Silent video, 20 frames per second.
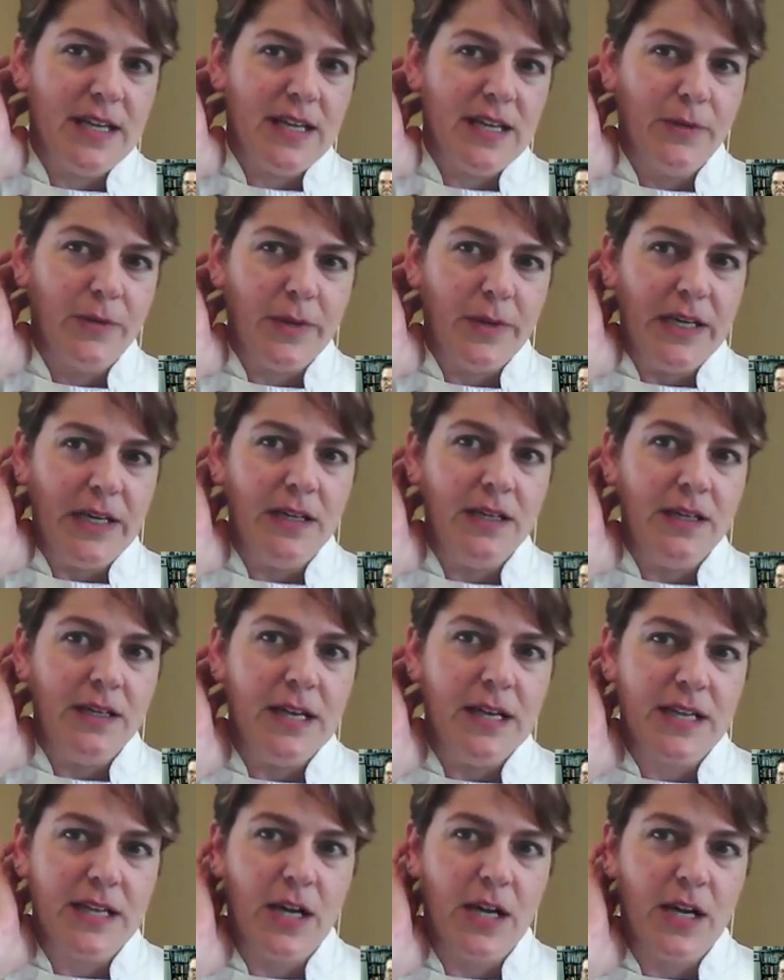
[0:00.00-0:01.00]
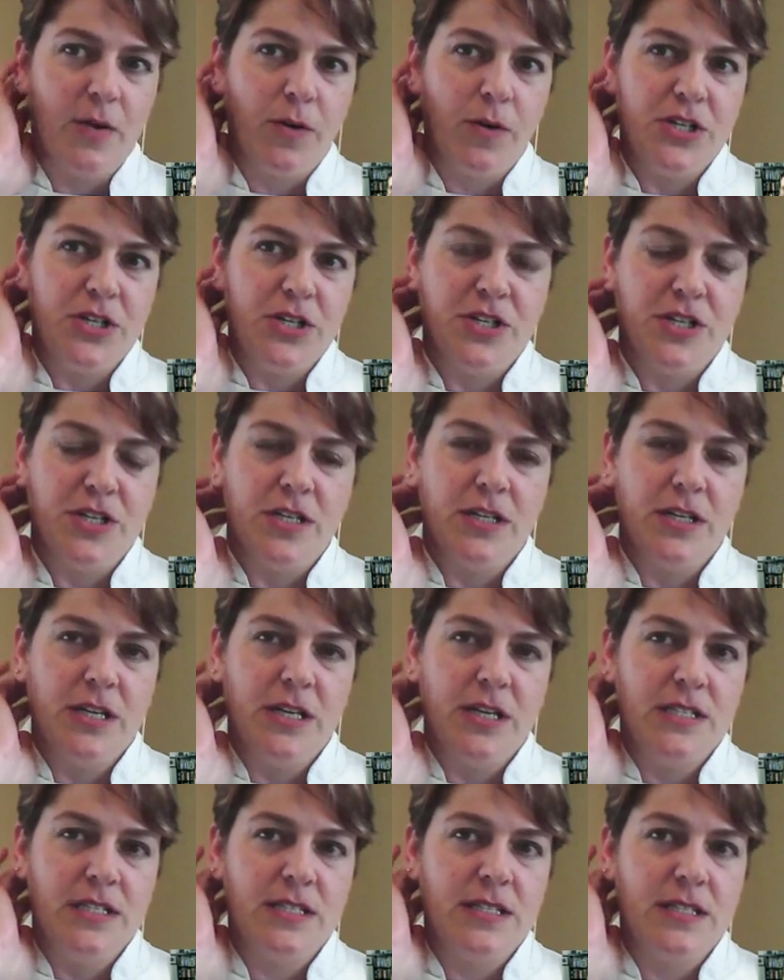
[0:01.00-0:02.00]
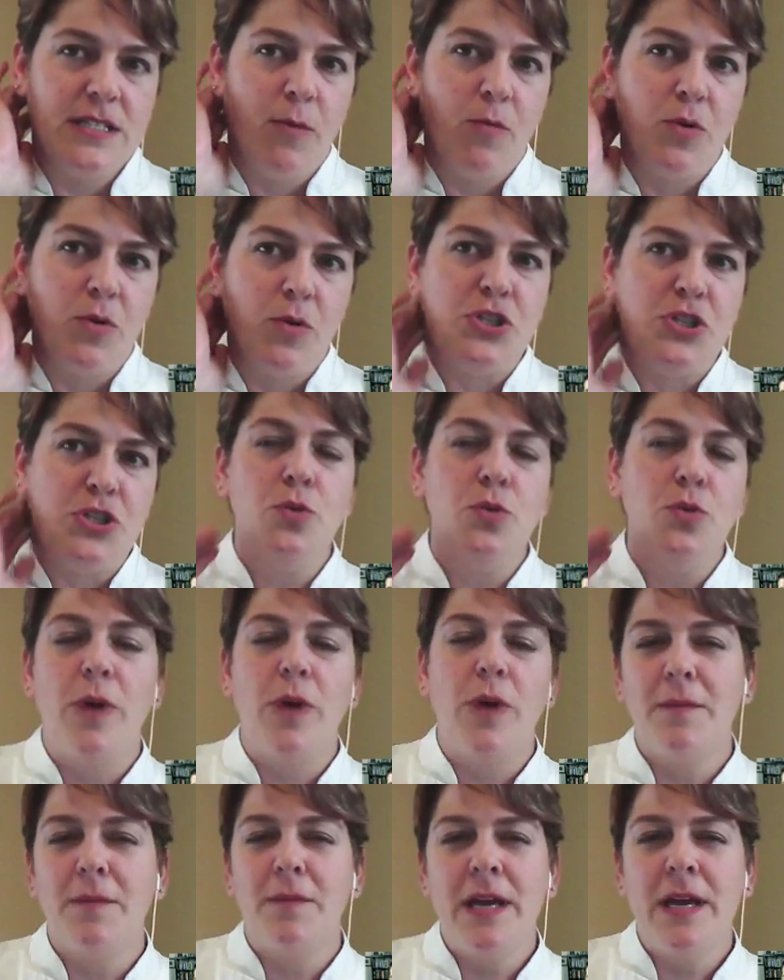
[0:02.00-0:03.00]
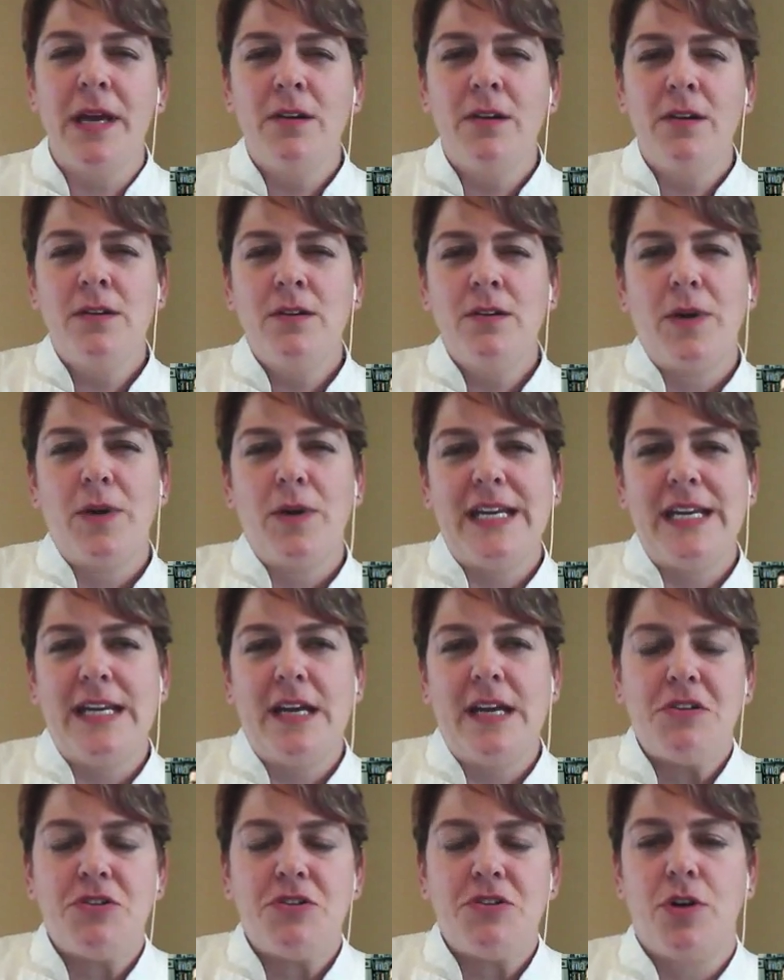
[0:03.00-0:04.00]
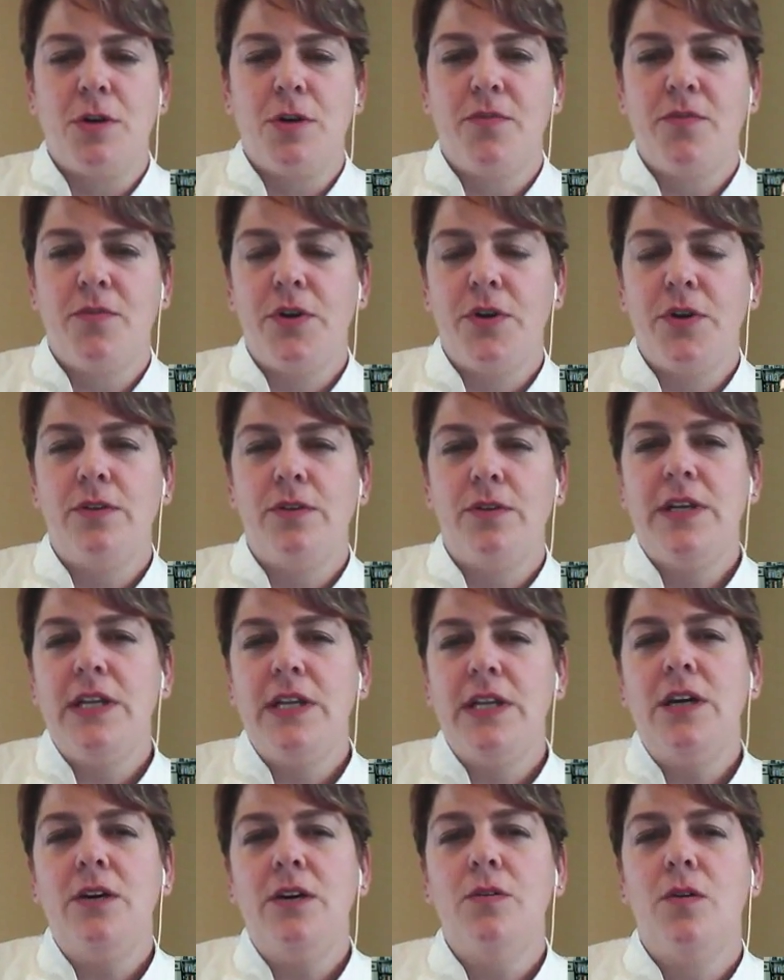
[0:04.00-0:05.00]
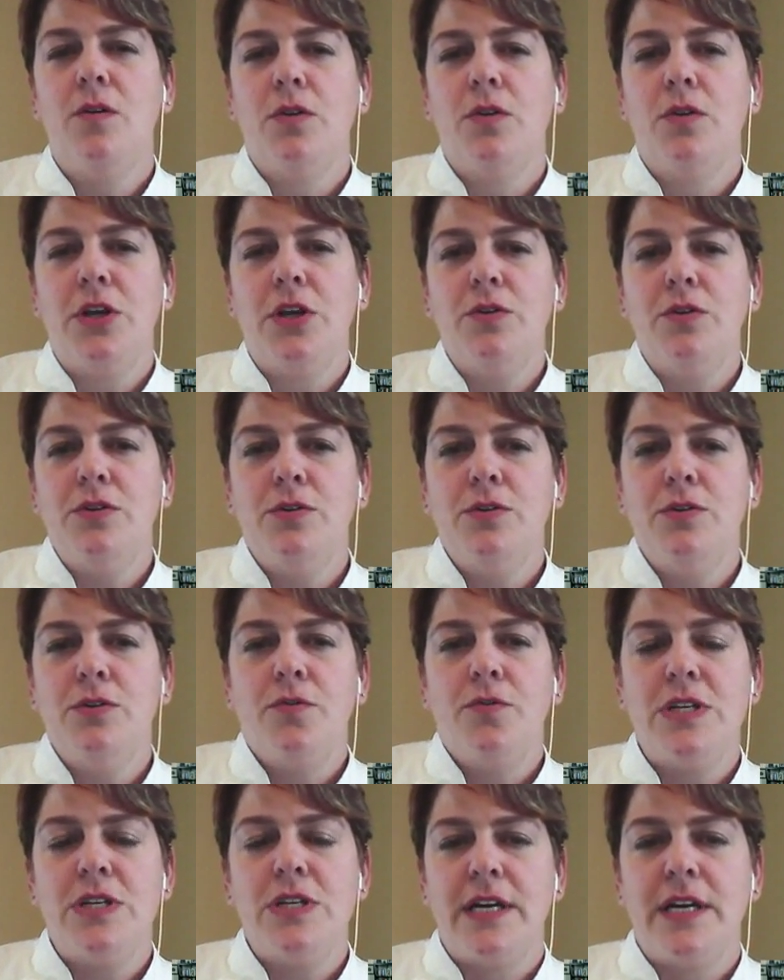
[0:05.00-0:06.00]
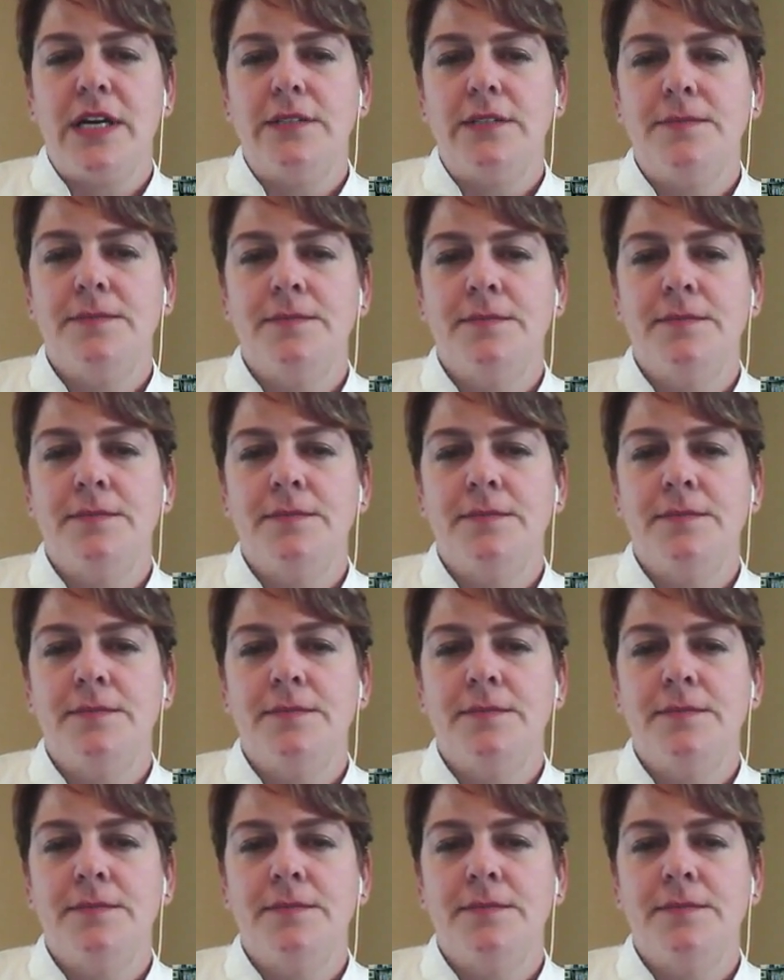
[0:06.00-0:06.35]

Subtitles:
Hillary has got a question. Is that would you recommend writing out a script for your video, or do you do freestyle?